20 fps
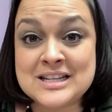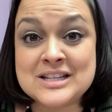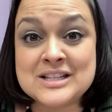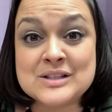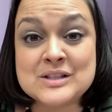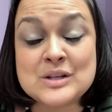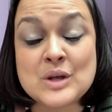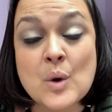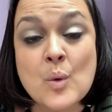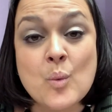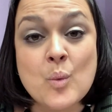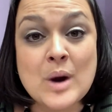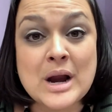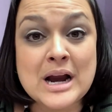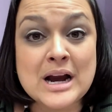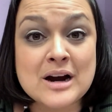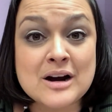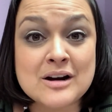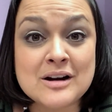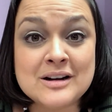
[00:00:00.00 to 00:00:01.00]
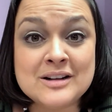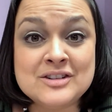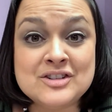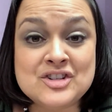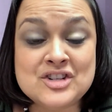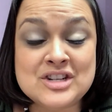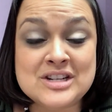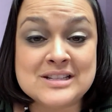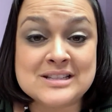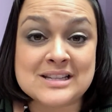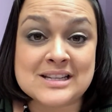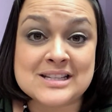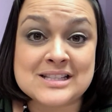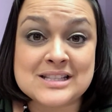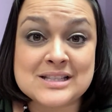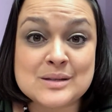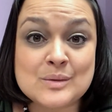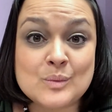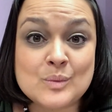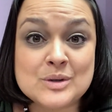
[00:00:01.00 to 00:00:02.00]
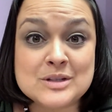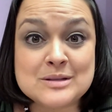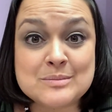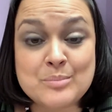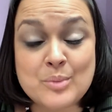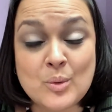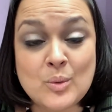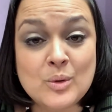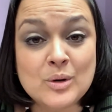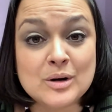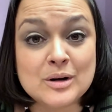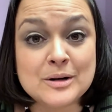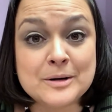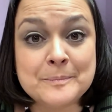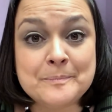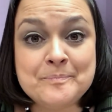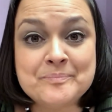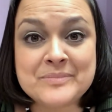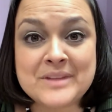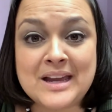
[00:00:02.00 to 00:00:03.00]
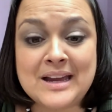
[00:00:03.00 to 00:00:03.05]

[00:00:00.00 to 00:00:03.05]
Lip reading: is where Jesus was born.